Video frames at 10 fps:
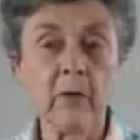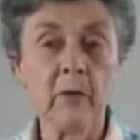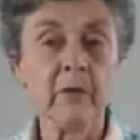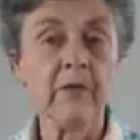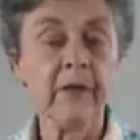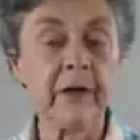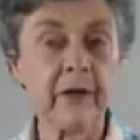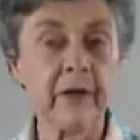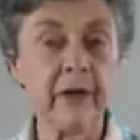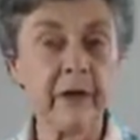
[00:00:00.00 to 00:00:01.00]
We're
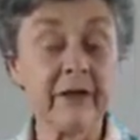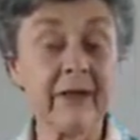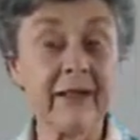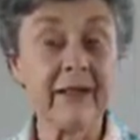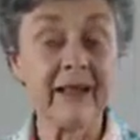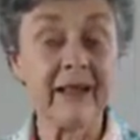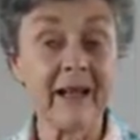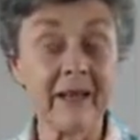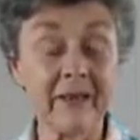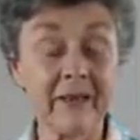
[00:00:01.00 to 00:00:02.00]
very fond of
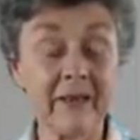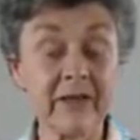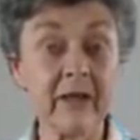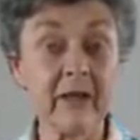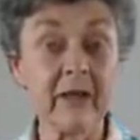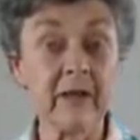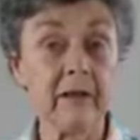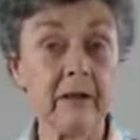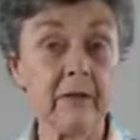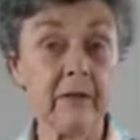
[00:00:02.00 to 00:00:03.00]
antioxidants like
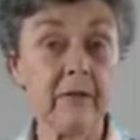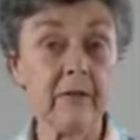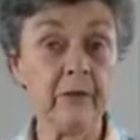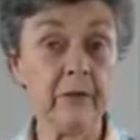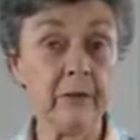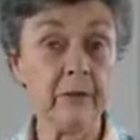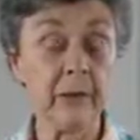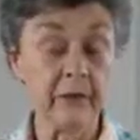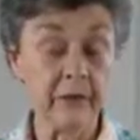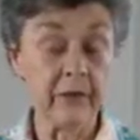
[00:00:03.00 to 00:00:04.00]
fully
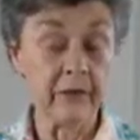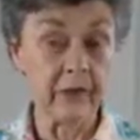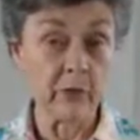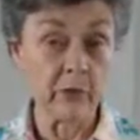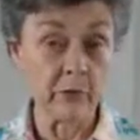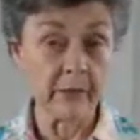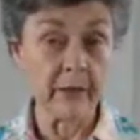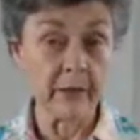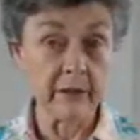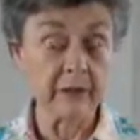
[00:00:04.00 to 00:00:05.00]
buffered
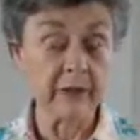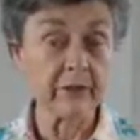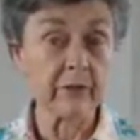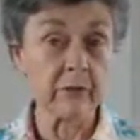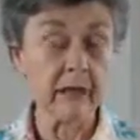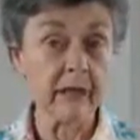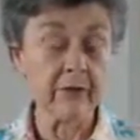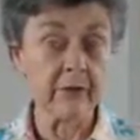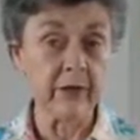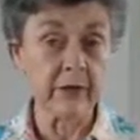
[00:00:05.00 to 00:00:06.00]
ascorbate, a special kind
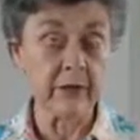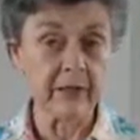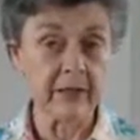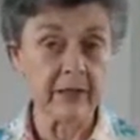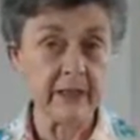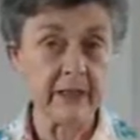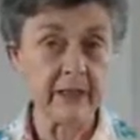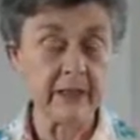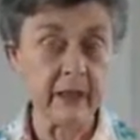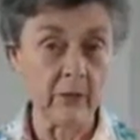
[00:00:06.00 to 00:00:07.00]
of vitamin C
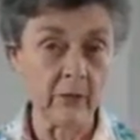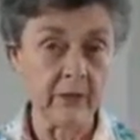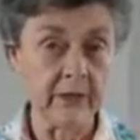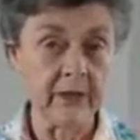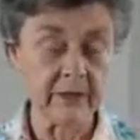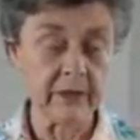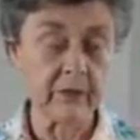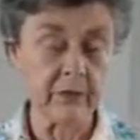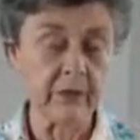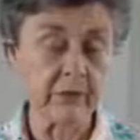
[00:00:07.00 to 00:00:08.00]
that alkalizes and
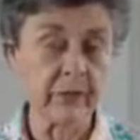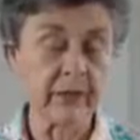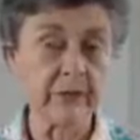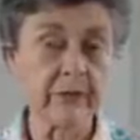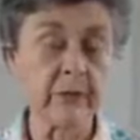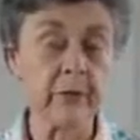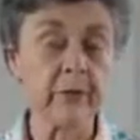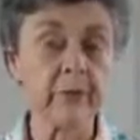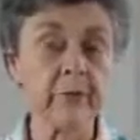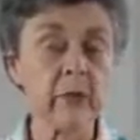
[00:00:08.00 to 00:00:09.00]
also protects bone.